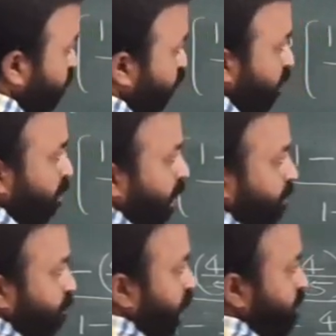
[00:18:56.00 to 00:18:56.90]
1
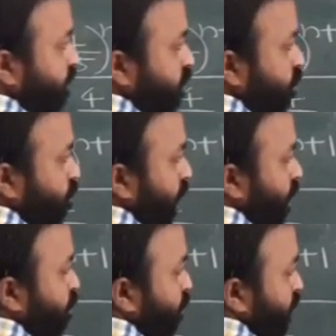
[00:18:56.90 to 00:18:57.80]
by 5 into
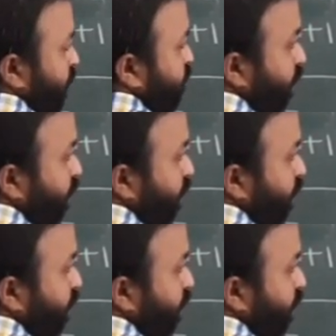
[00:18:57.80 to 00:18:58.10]
5 power n